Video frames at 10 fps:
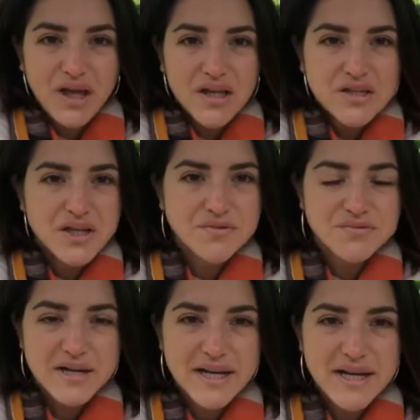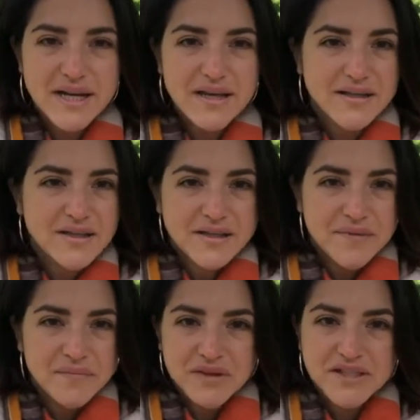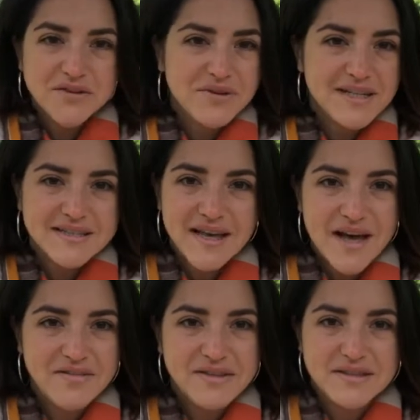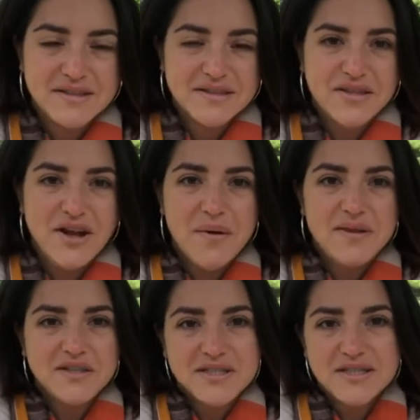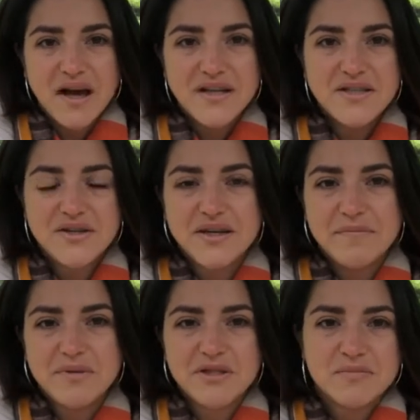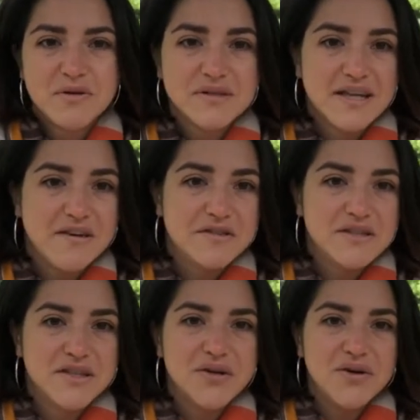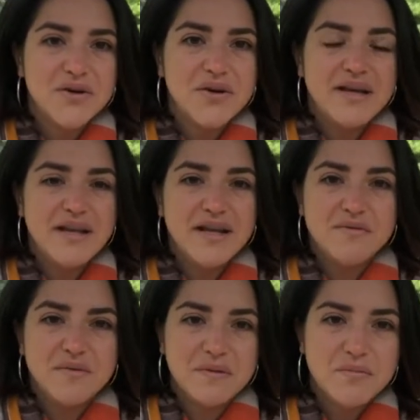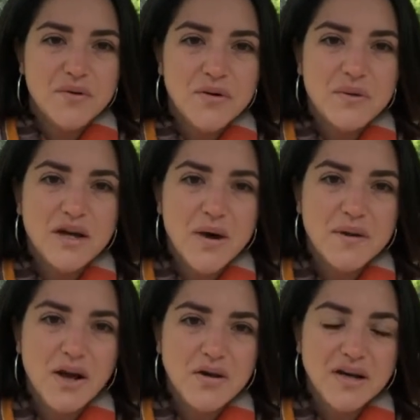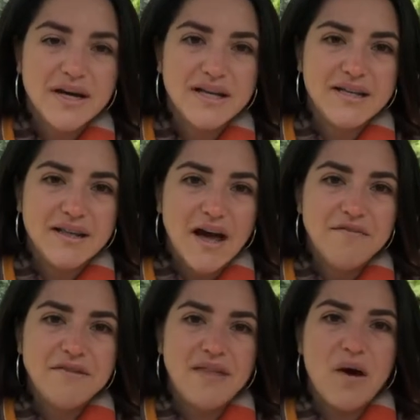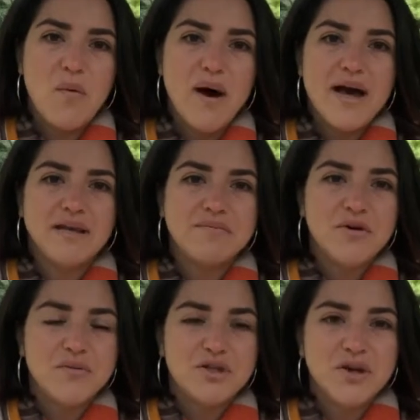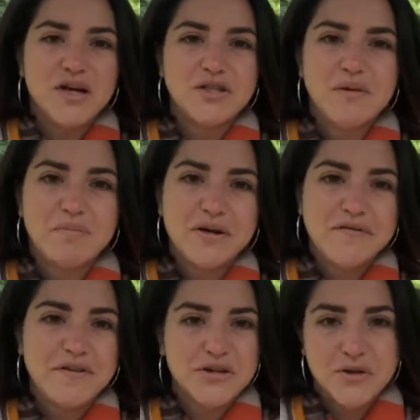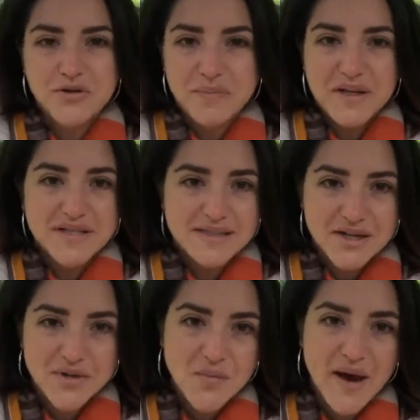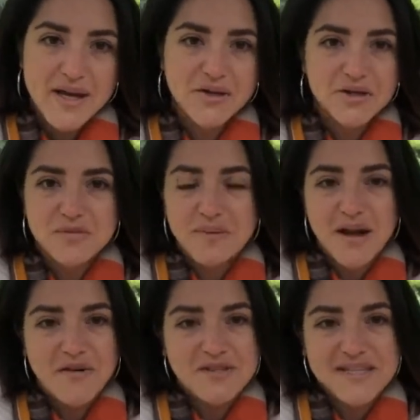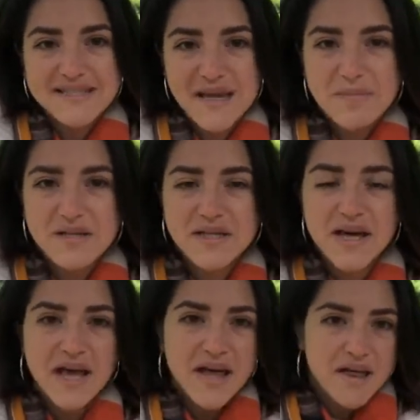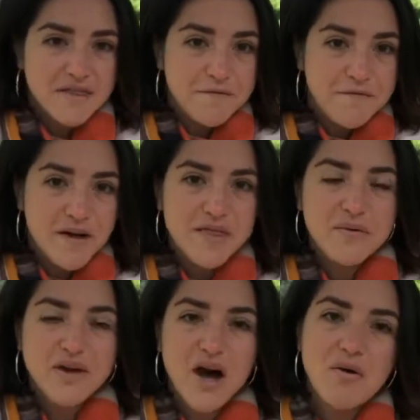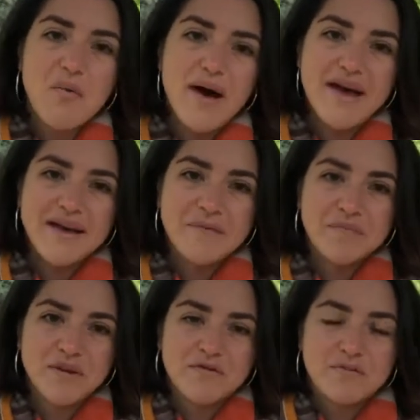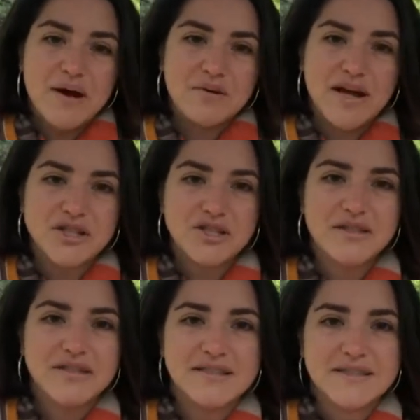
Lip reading: don't really serve us, you know, and they're designed to keep us small, safe and secure. And the more we go along in life in that way, the more we try to be perfect or to be in a certain way in order to be loved and accepted, the further we go away from our naturalness.